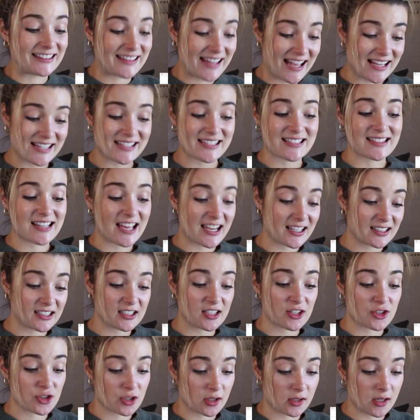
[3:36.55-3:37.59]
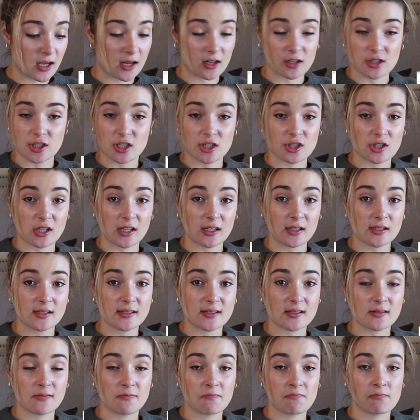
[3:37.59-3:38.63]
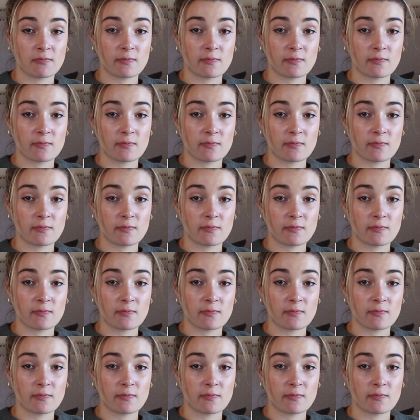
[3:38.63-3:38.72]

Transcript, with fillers: less likely to drink energy drinks.